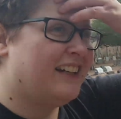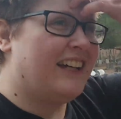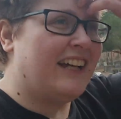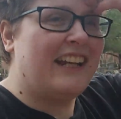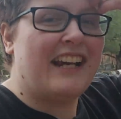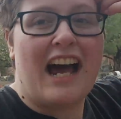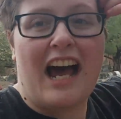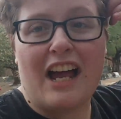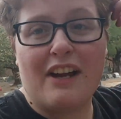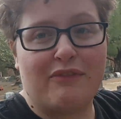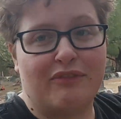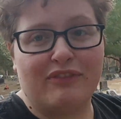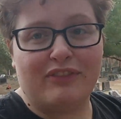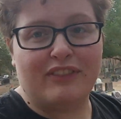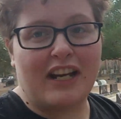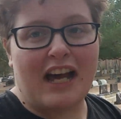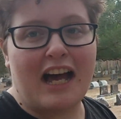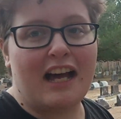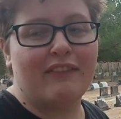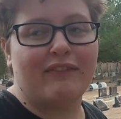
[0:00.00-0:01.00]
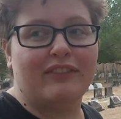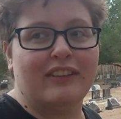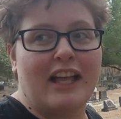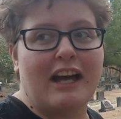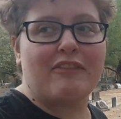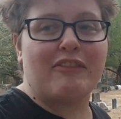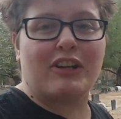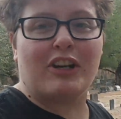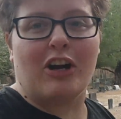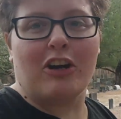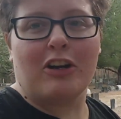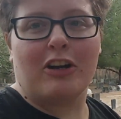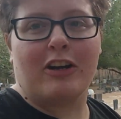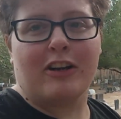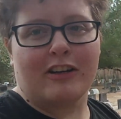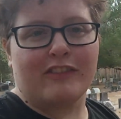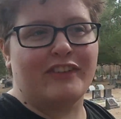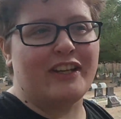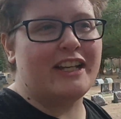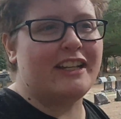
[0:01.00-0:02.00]
And I've never
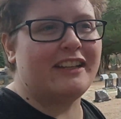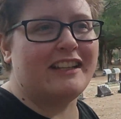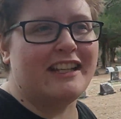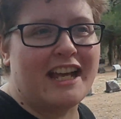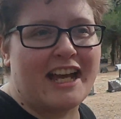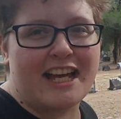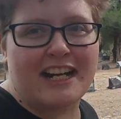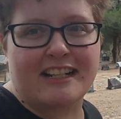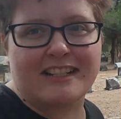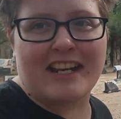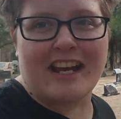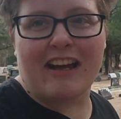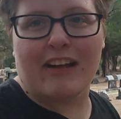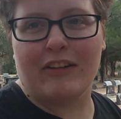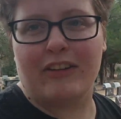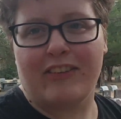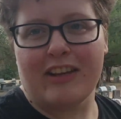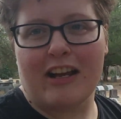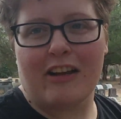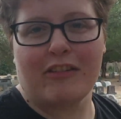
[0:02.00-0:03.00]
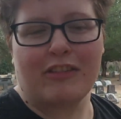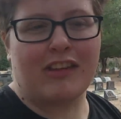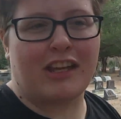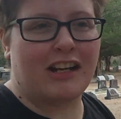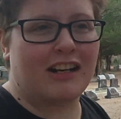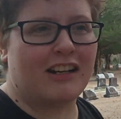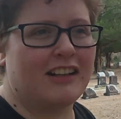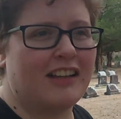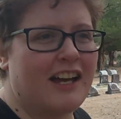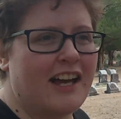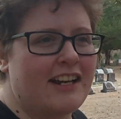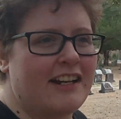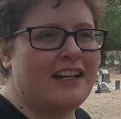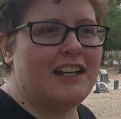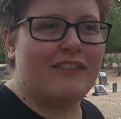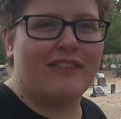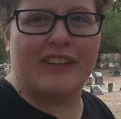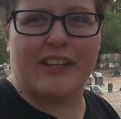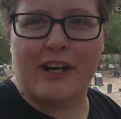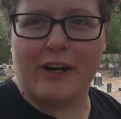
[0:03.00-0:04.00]
heard of Indiantown, South Carolina,
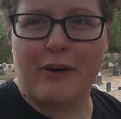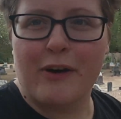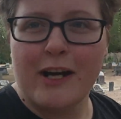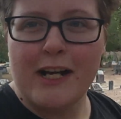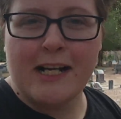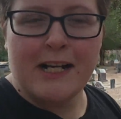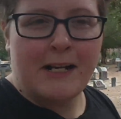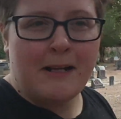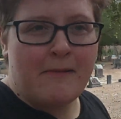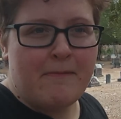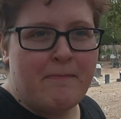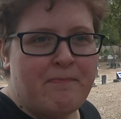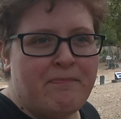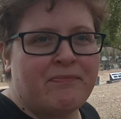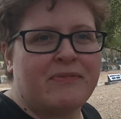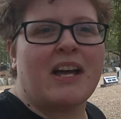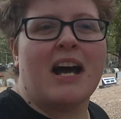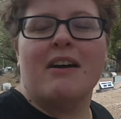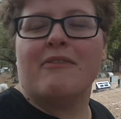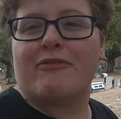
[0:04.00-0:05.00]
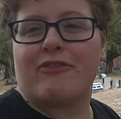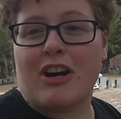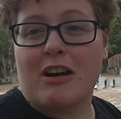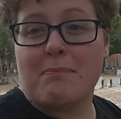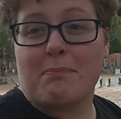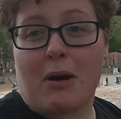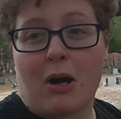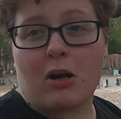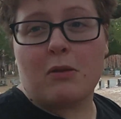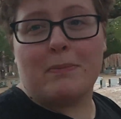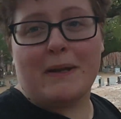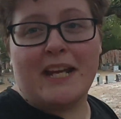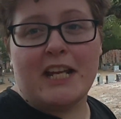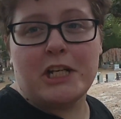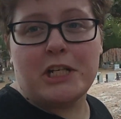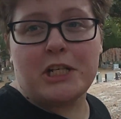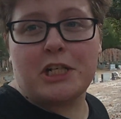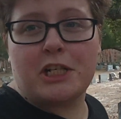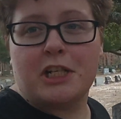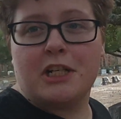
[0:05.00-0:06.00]
even though I'm from Myrtle
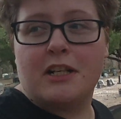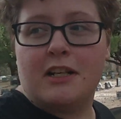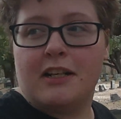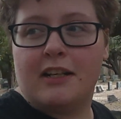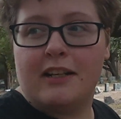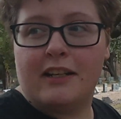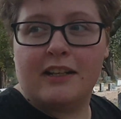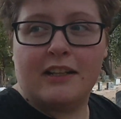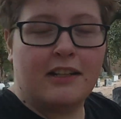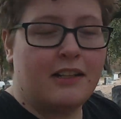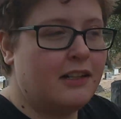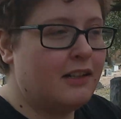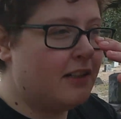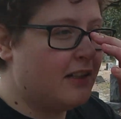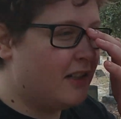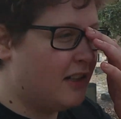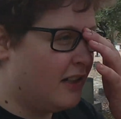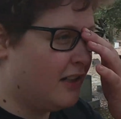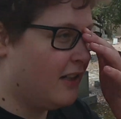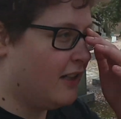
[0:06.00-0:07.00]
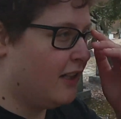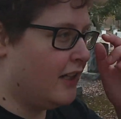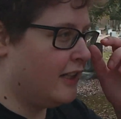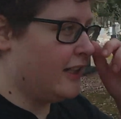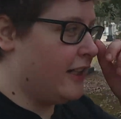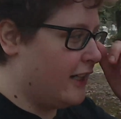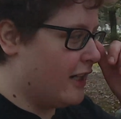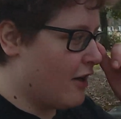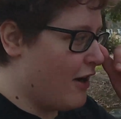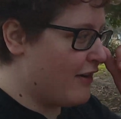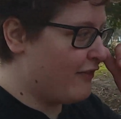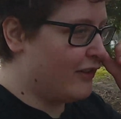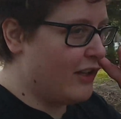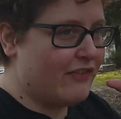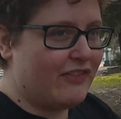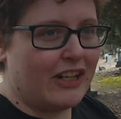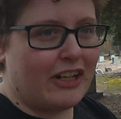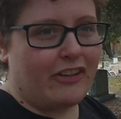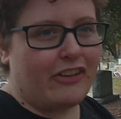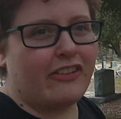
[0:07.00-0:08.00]
Beach. You know, I've
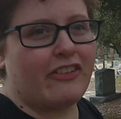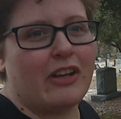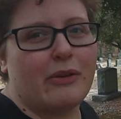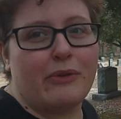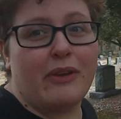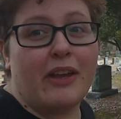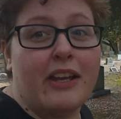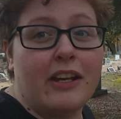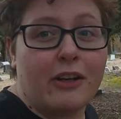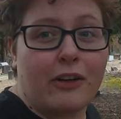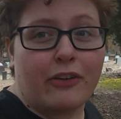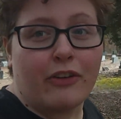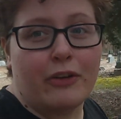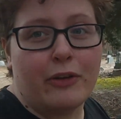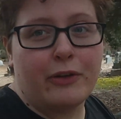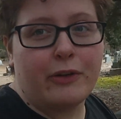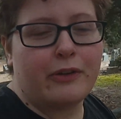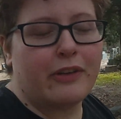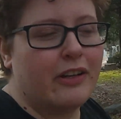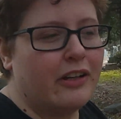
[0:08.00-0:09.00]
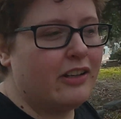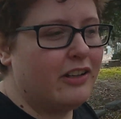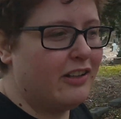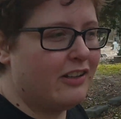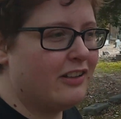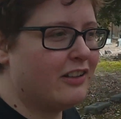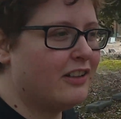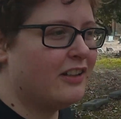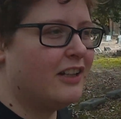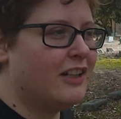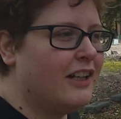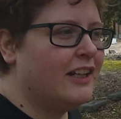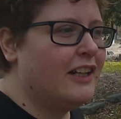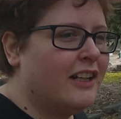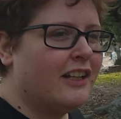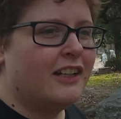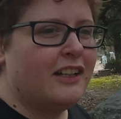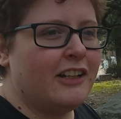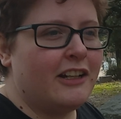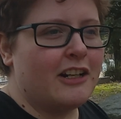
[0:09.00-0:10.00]
lived there since I was 8 years old.
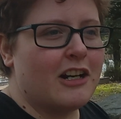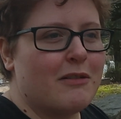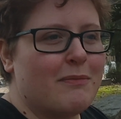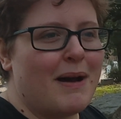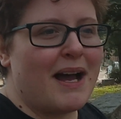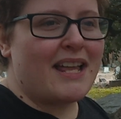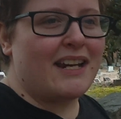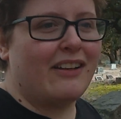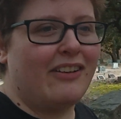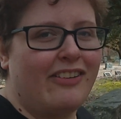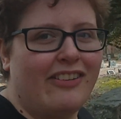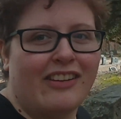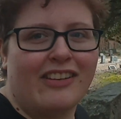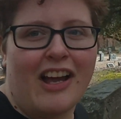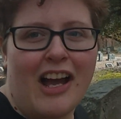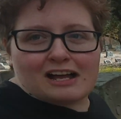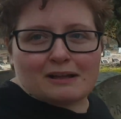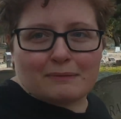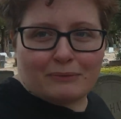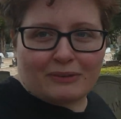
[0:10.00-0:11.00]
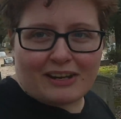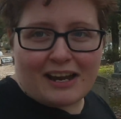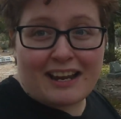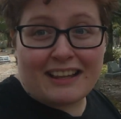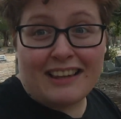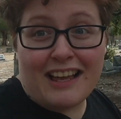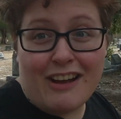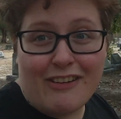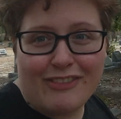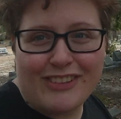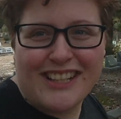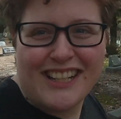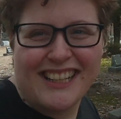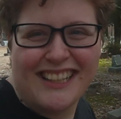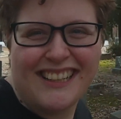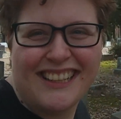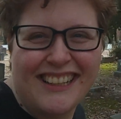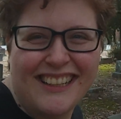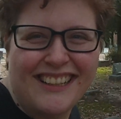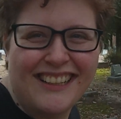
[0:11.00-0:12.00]
You know, minus the times that I left.
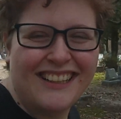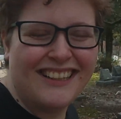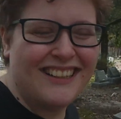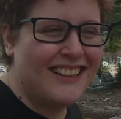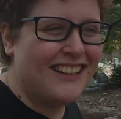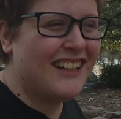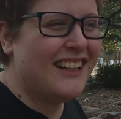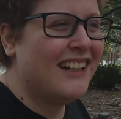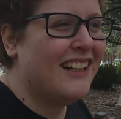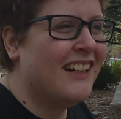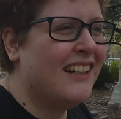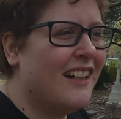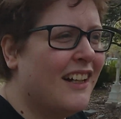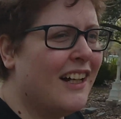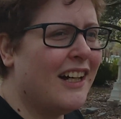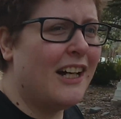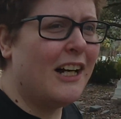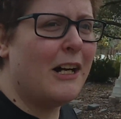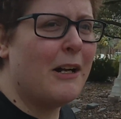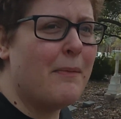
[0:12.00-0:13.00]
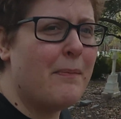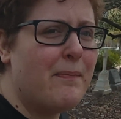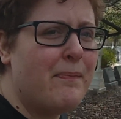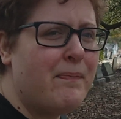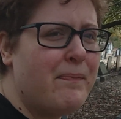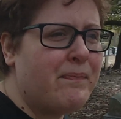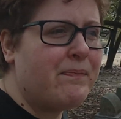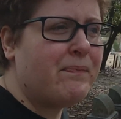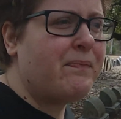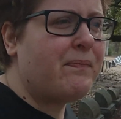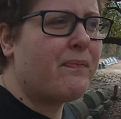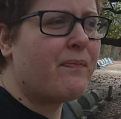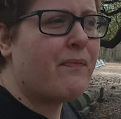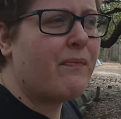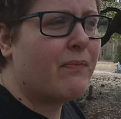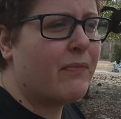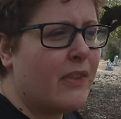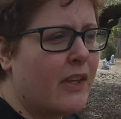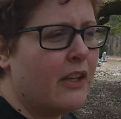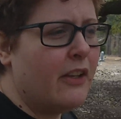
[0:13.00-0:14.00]
So
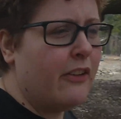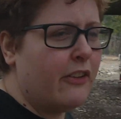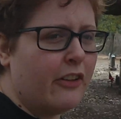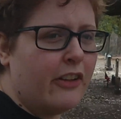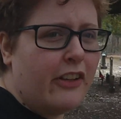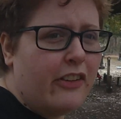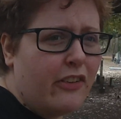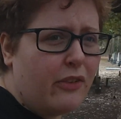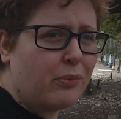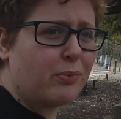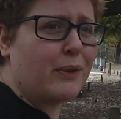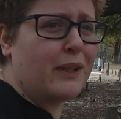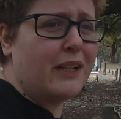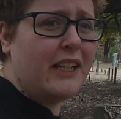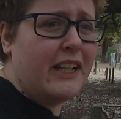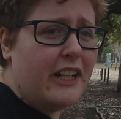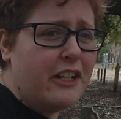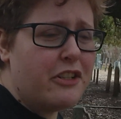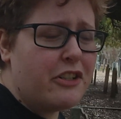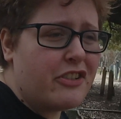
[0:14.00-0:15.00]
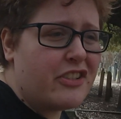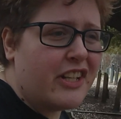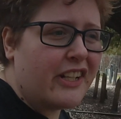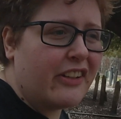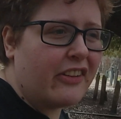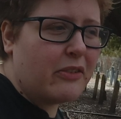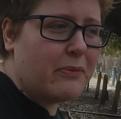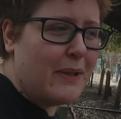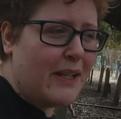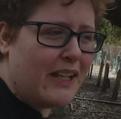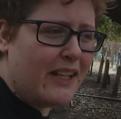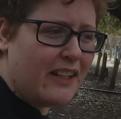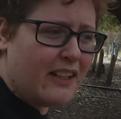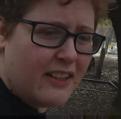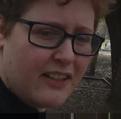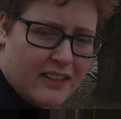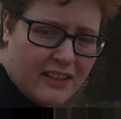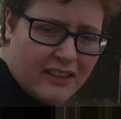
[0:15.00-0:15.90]
this is really interesting to me.